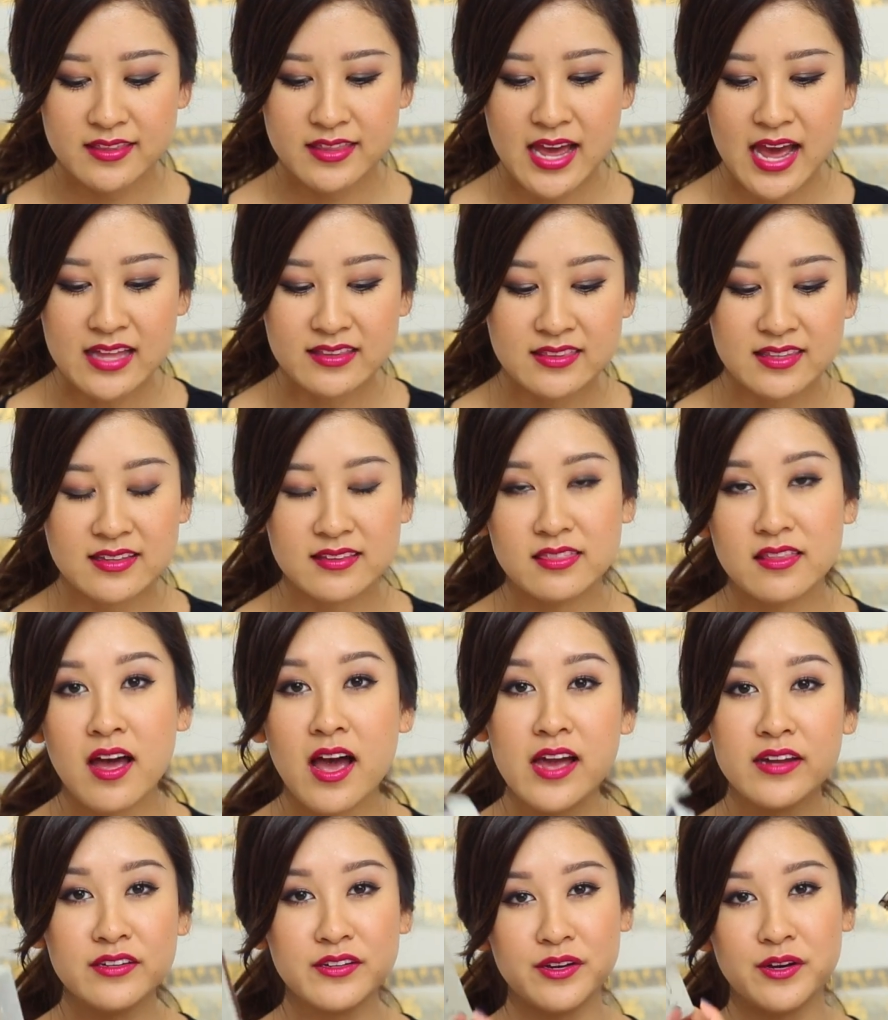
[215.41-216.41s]
that the
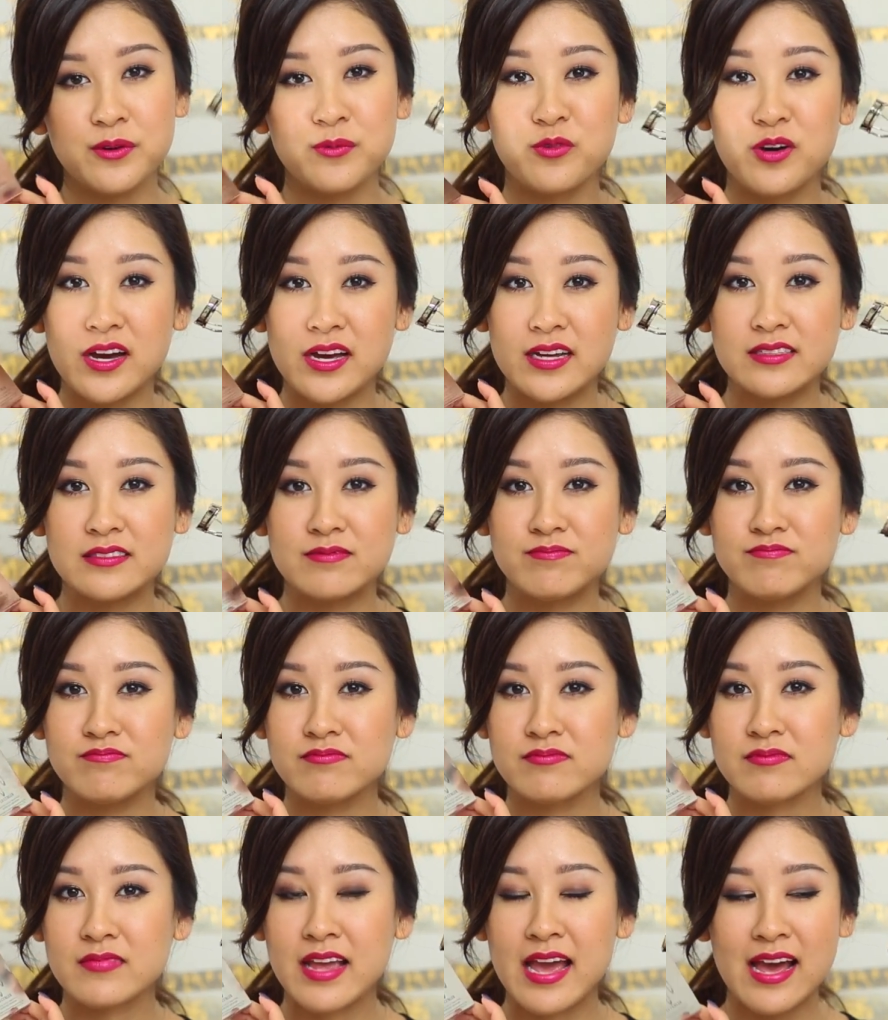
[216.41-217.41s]
Lancome one
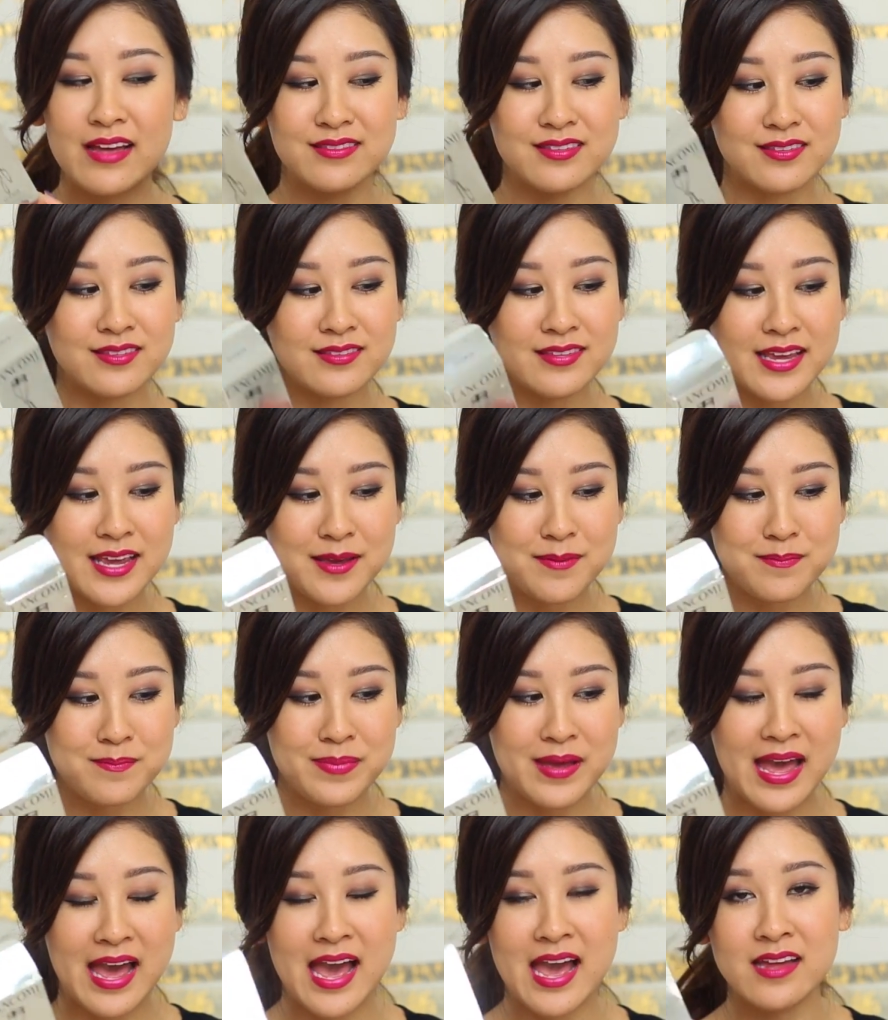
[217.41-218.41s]
has the same
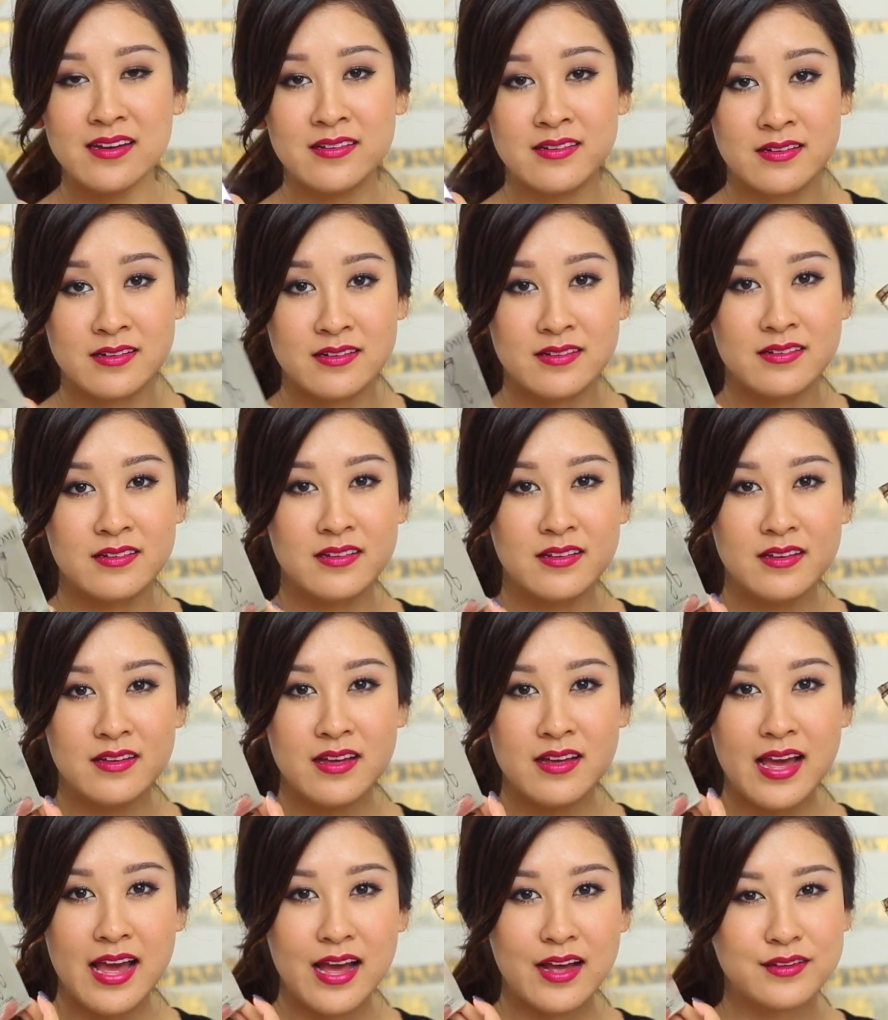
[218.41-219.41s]
patent
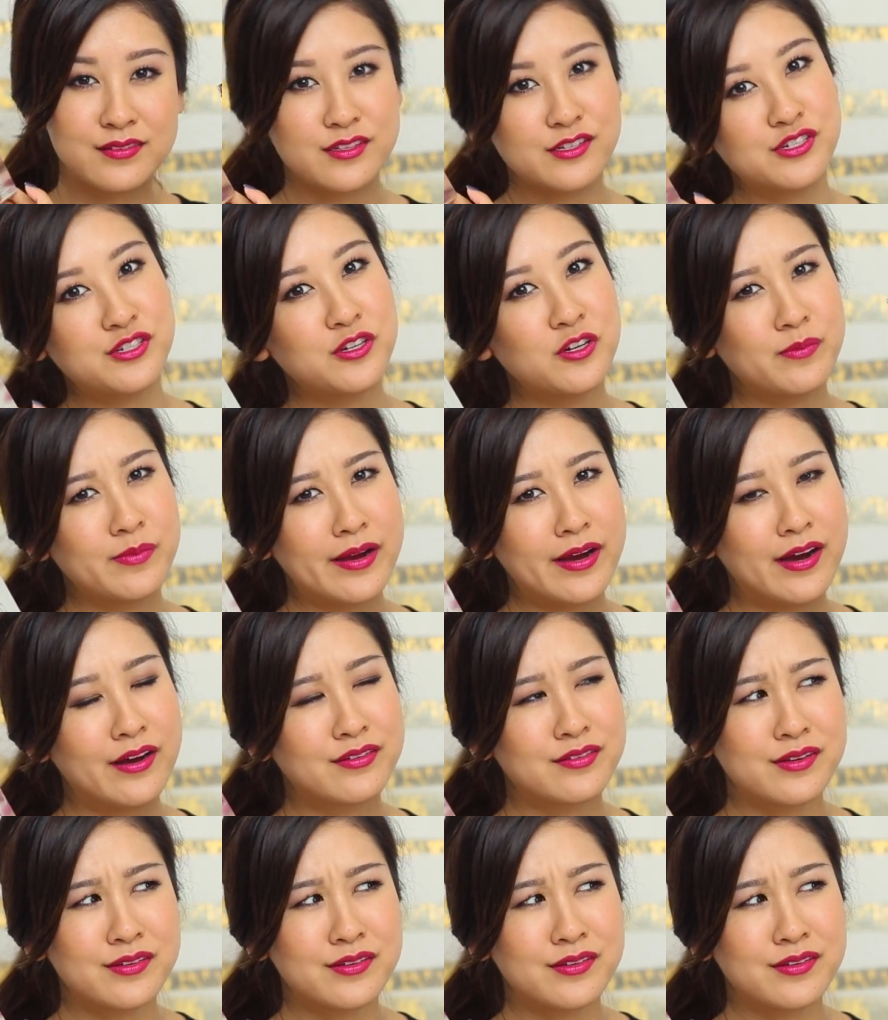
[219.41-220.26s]
as the Shu Uemura.